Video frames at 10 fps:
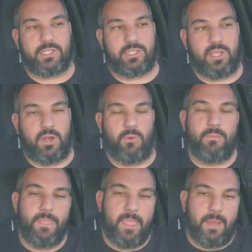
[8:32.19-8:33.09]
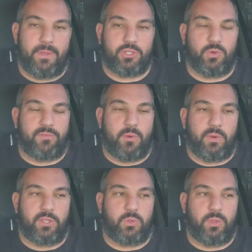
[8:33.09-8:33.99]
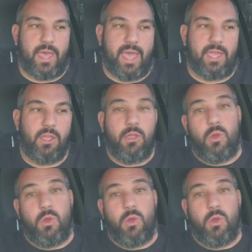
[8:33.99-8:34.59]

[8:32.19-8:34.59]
So I'm not sure if I want to do that